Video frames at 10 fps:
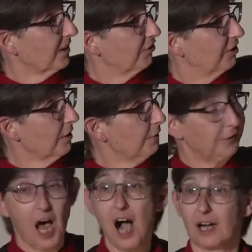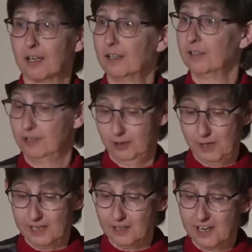still flock to
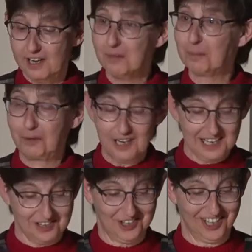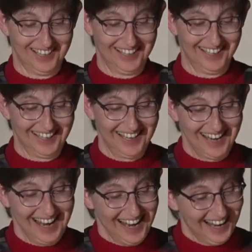hear him preach.
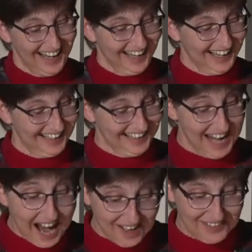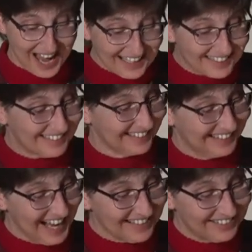Yeah, that's,
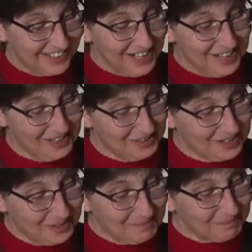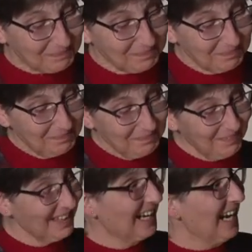that's huge.
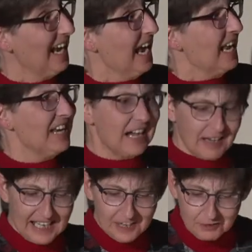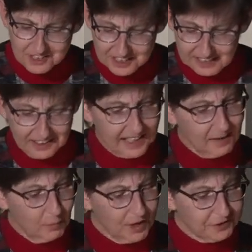Now,
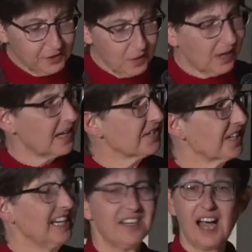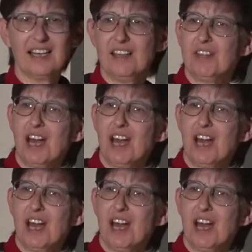interestingly, with Norris, in, ni- in the